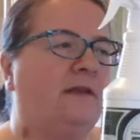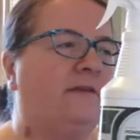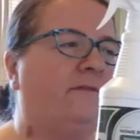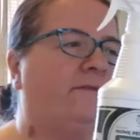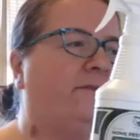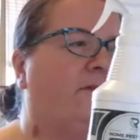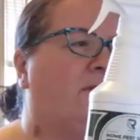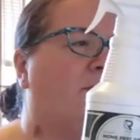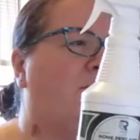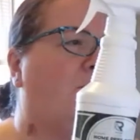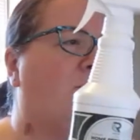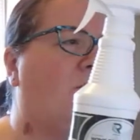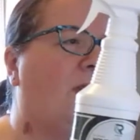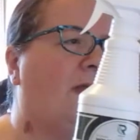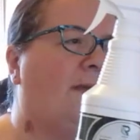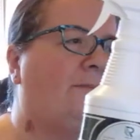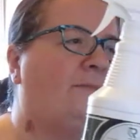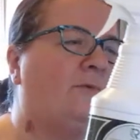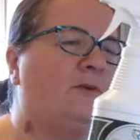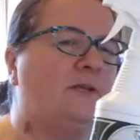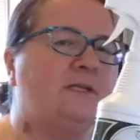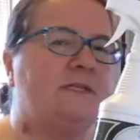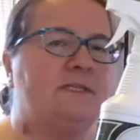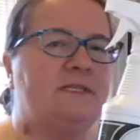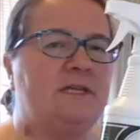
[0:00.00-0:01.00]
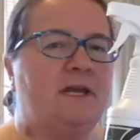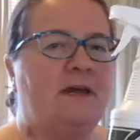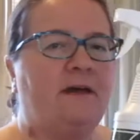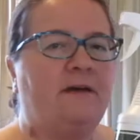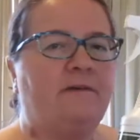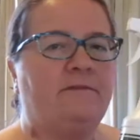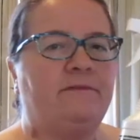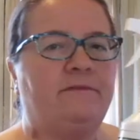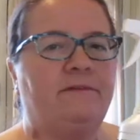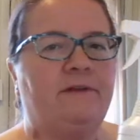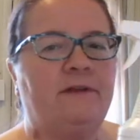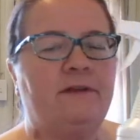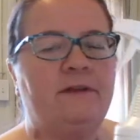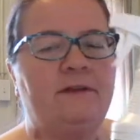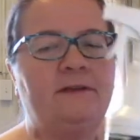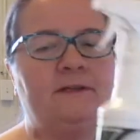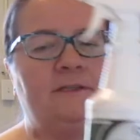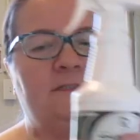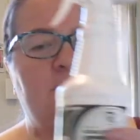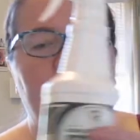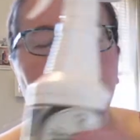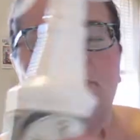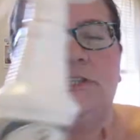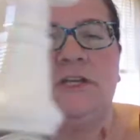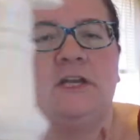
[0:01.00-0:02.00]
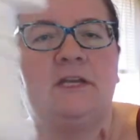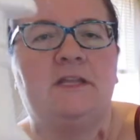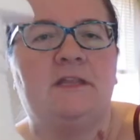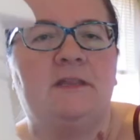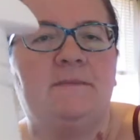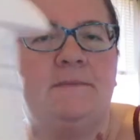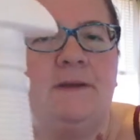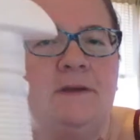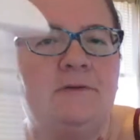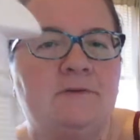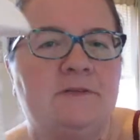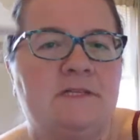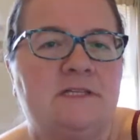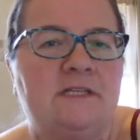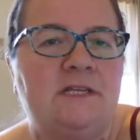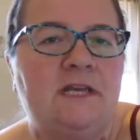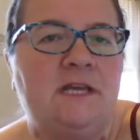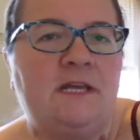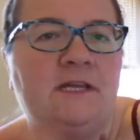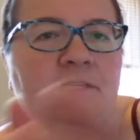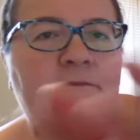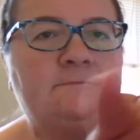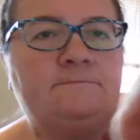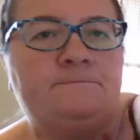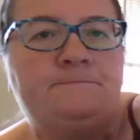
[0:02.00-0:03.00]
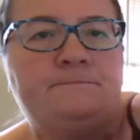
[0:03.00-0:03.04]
from Rapid Tough. Check them out today.